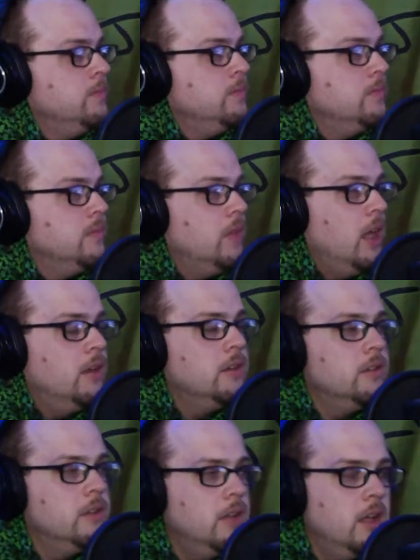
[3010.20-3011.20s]
Yeah.
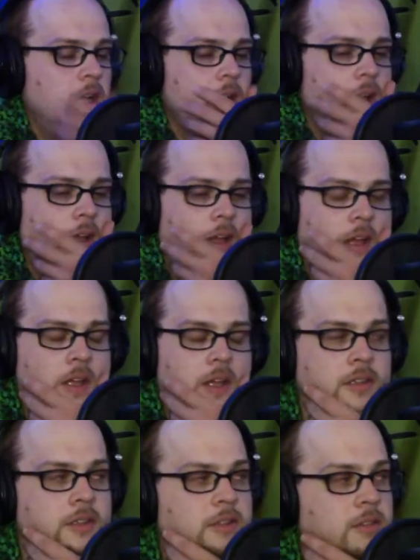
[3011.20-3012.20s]
I
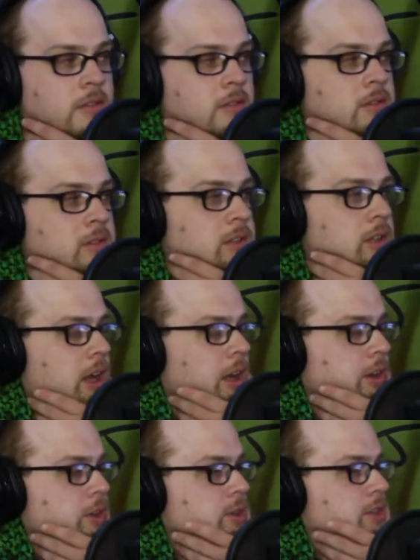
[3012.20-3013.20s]

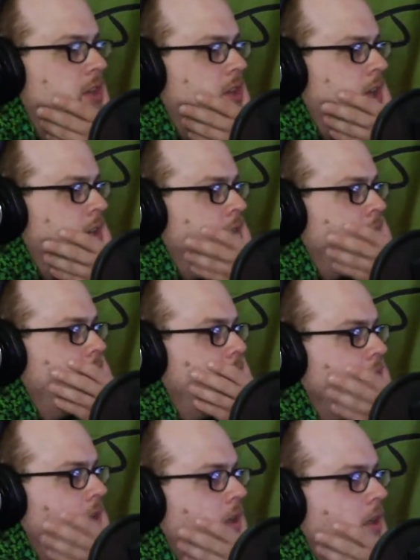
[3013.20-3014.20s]
understand that.
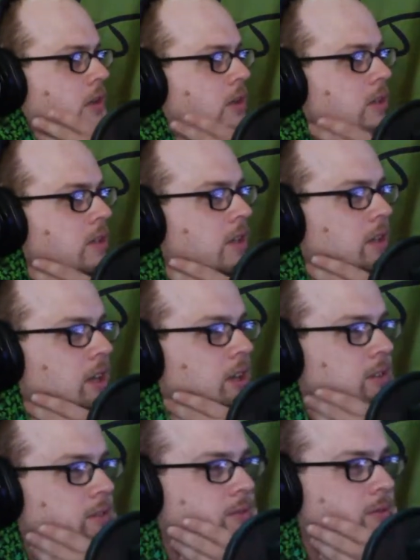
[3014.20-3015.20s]
I understand that.
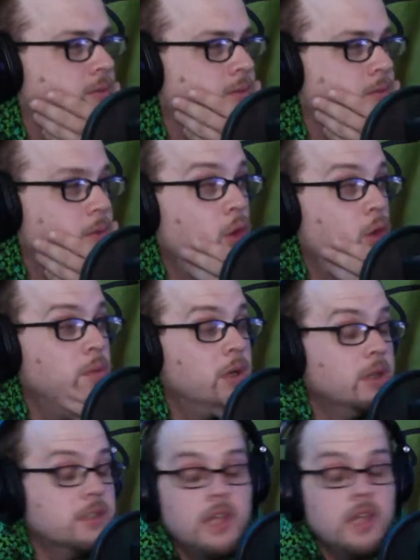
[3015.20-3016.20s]
Notebooks.